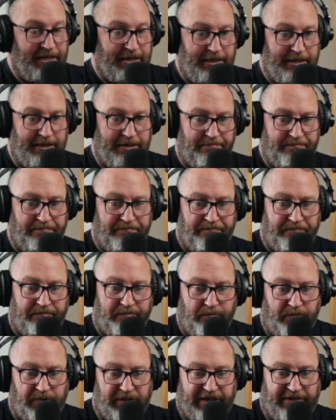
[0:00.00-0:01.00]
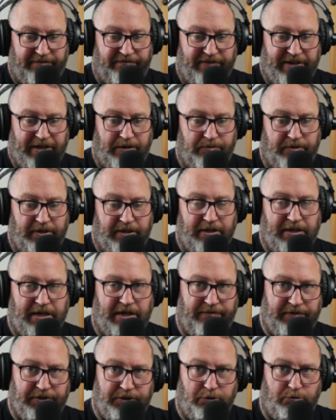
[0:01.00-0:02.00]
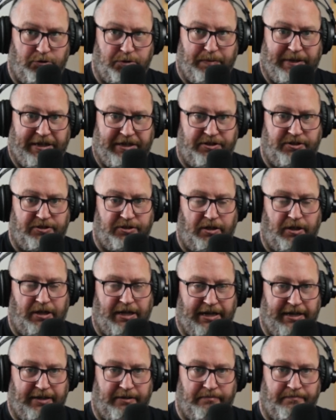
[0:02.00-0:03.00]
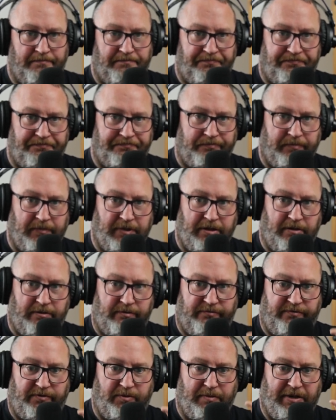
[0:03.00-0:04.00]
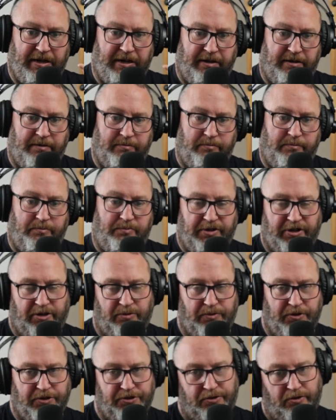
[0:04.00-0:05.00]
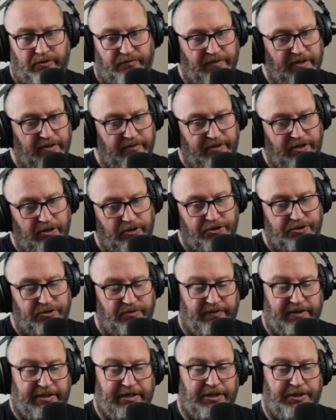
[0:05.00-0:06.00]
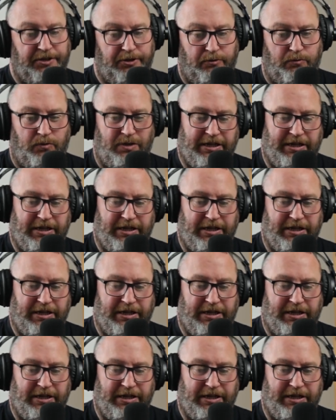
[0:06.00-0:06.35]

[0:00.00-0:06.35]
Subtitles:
But I found having two spaces online for my predominant stuff and the other stuff I can do